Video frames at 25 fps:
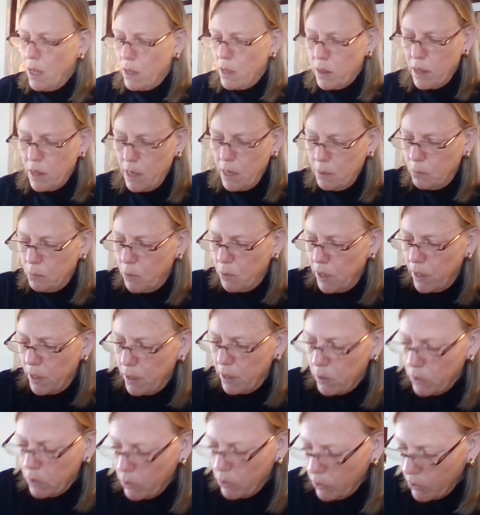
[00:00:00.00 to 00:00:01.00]
Then
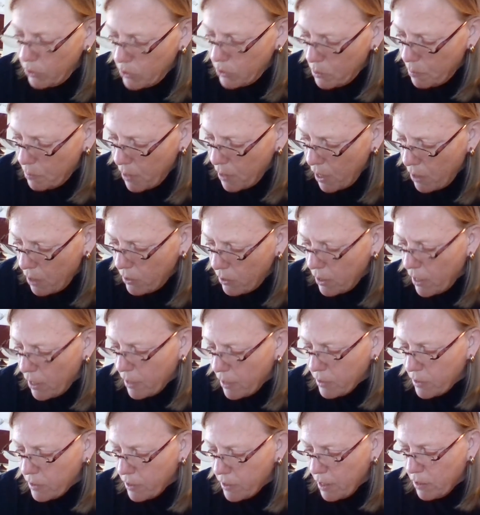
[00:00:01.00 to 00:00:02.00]
we learned about
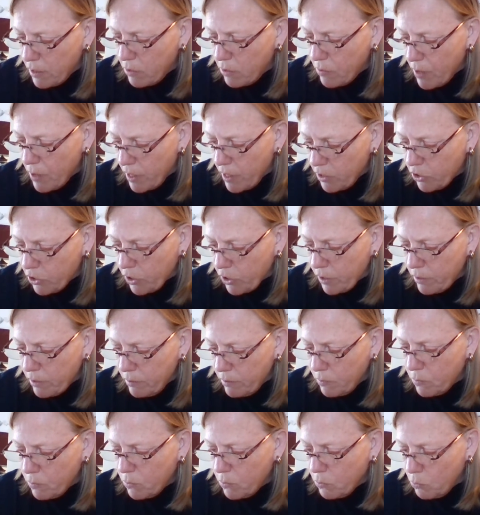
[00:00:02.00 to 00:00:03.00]

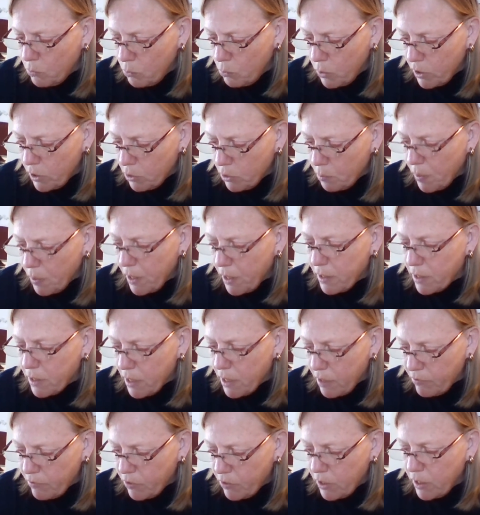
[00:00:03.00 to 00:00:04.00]
acceleration, which by
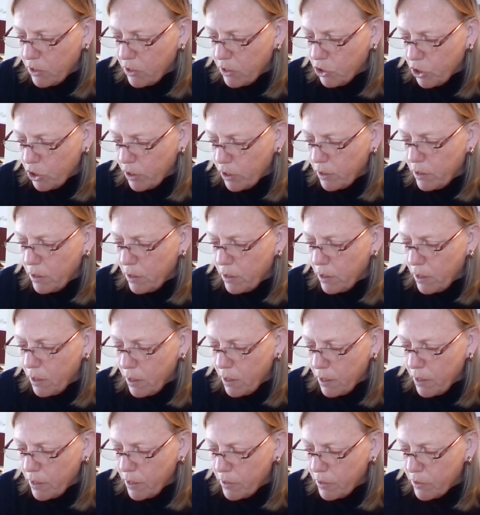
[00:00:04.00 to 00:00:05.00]
definition
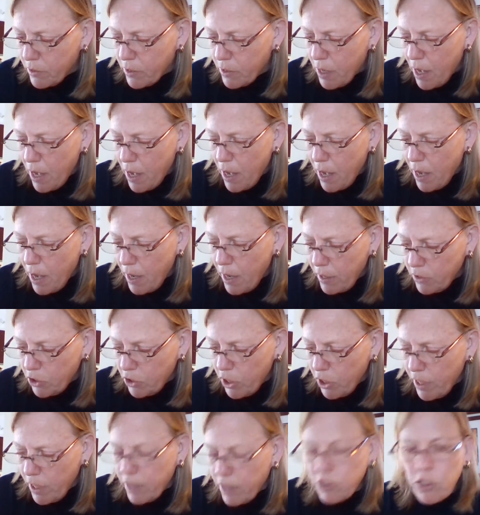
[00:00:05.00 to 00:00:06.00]
is a
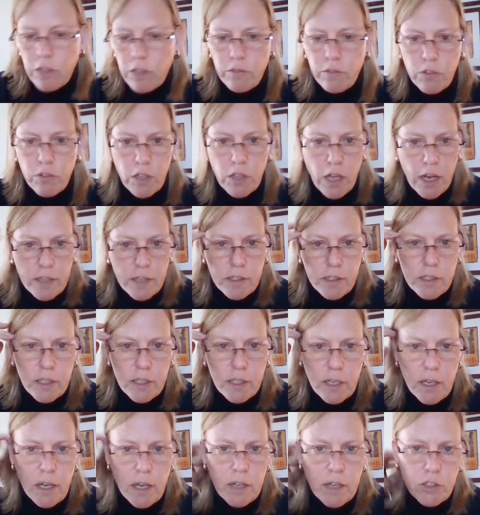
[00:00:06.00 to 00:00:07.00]
change in
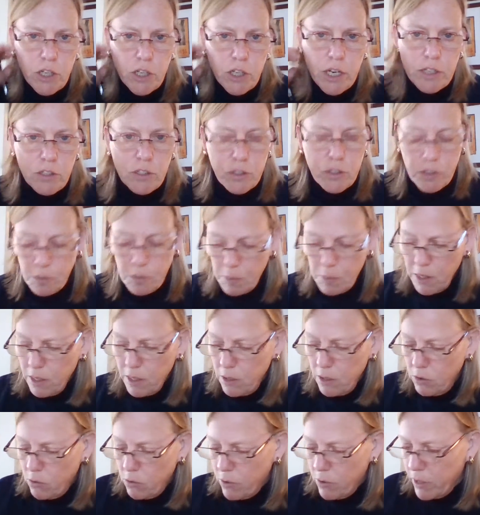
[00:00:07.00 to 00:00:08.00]
velocity, a change in
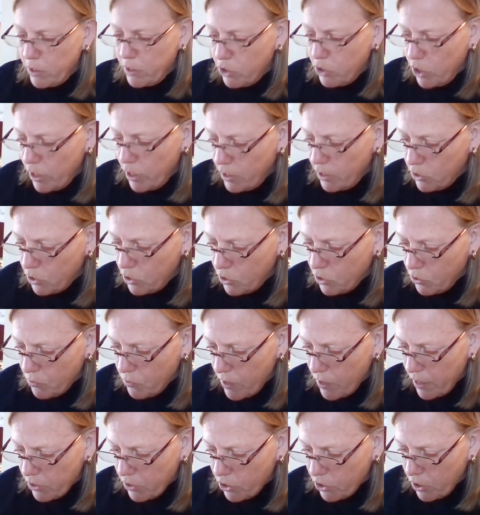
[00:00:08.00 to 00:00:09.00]
speed, or a change in
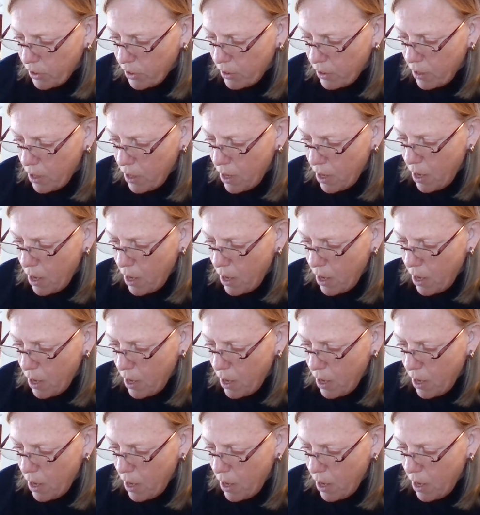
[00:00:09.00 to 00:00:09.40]
direction.